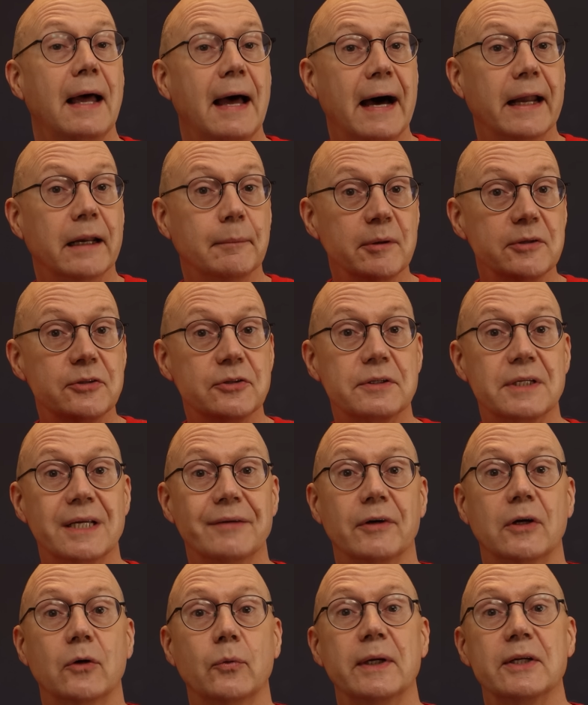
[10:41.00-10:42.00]
And I must just
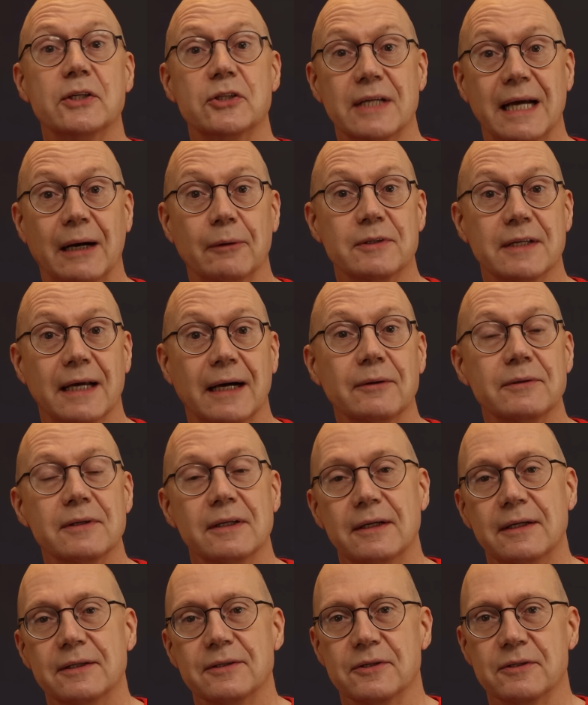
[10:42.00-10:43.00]
give a quick shout out
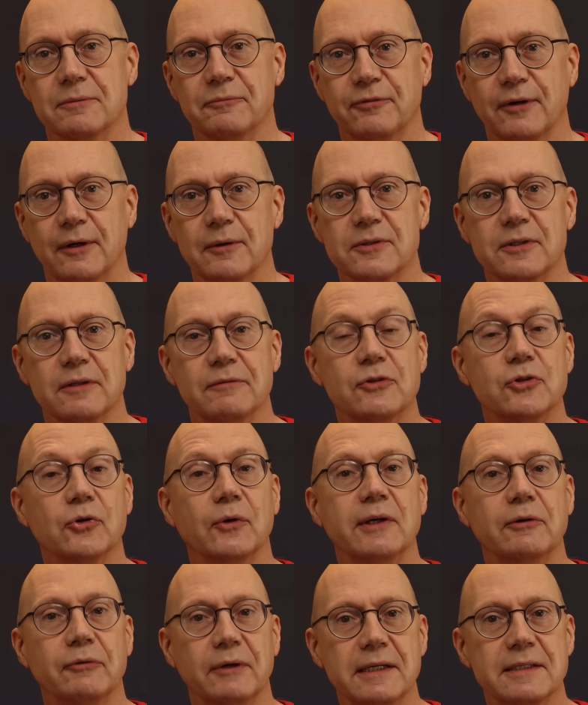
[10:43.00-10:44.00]
to some folks who've
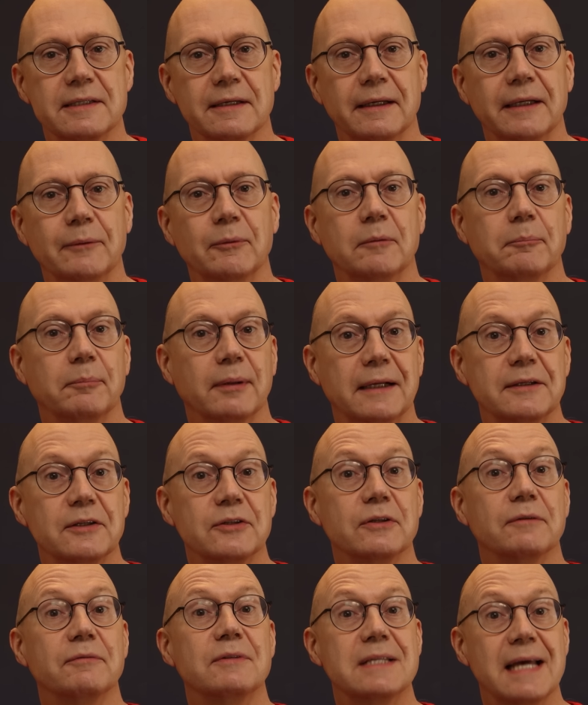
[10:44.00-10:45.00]
joined recently with
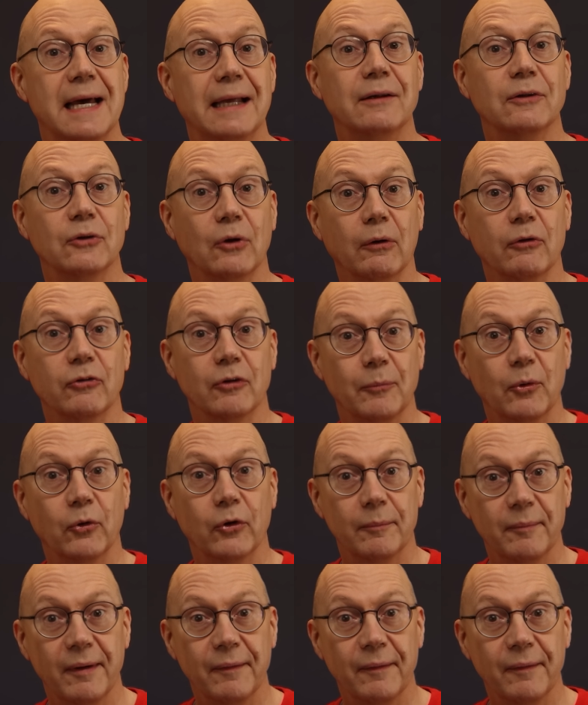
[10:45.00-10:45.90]
pledges of $10 or more a